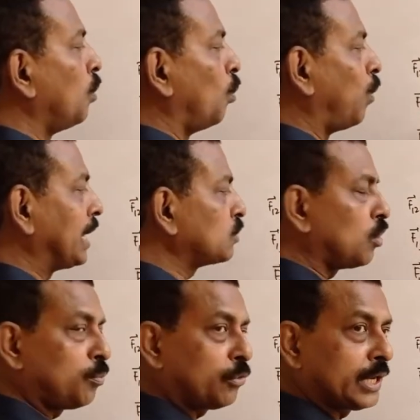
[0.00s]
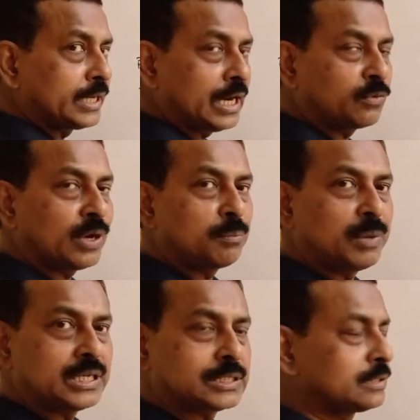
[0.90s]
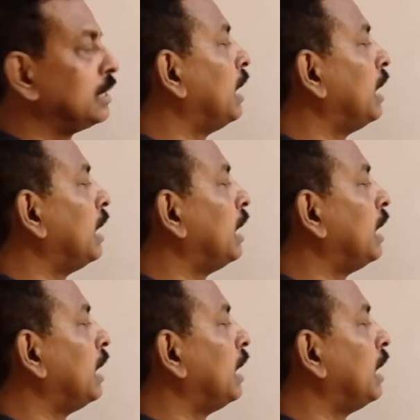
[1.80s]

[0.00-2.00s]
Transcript: y component at one place,